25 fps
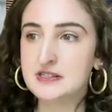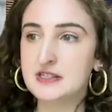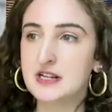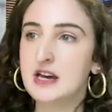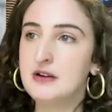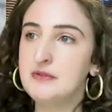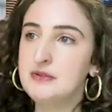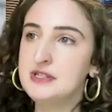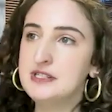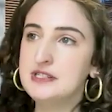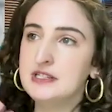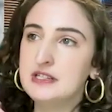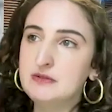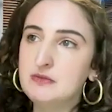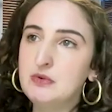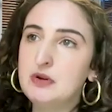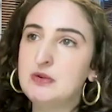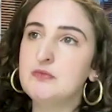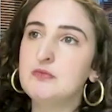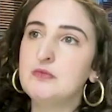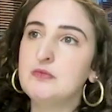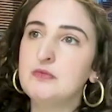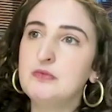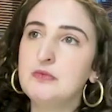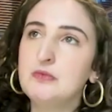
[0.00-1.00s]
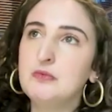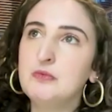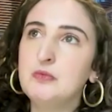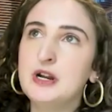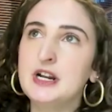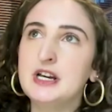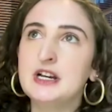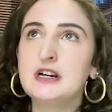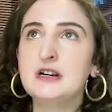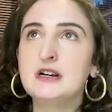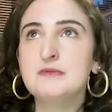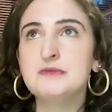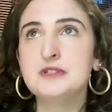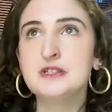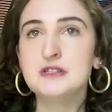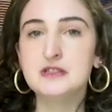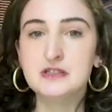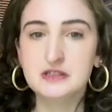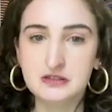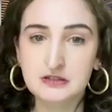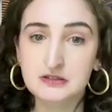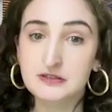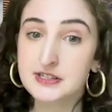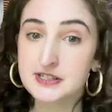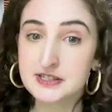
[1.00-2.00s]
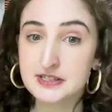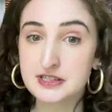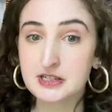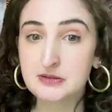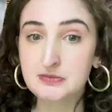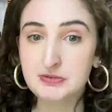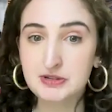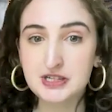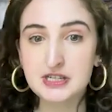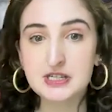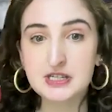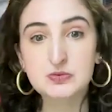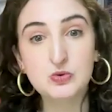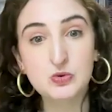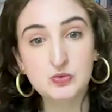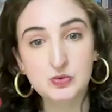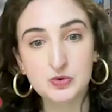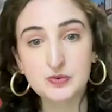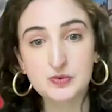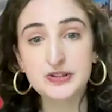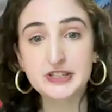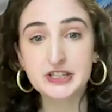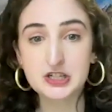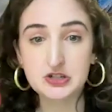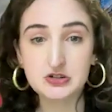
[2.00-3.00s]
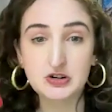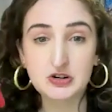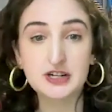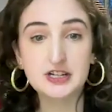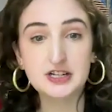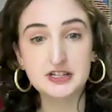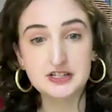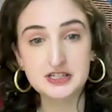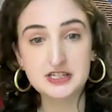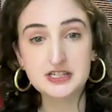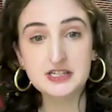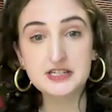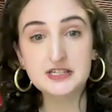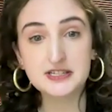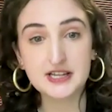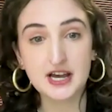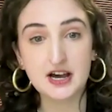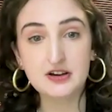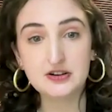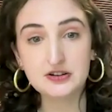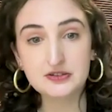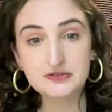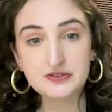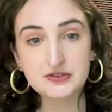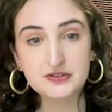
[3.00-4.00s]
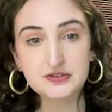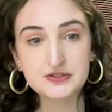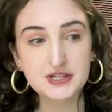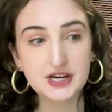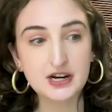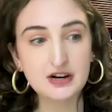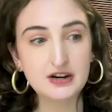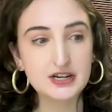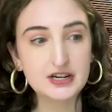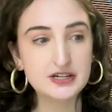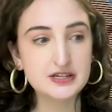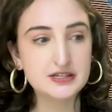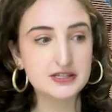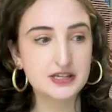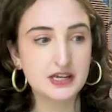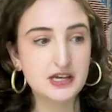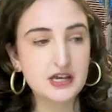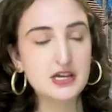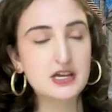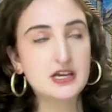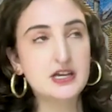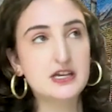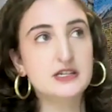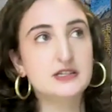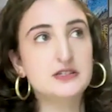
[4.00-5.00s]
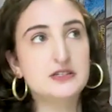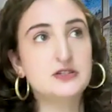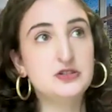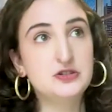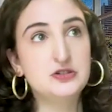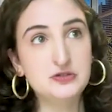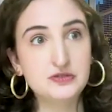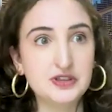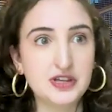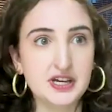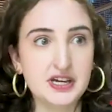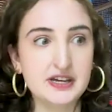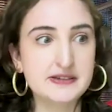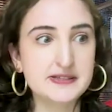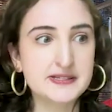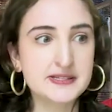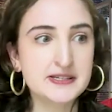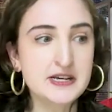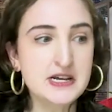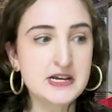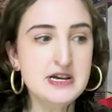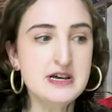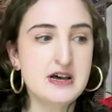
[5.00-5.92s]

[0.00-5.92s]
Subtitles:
And I would say when it comes to the holistic piece, what we're really trying to tease out of those areas is two things: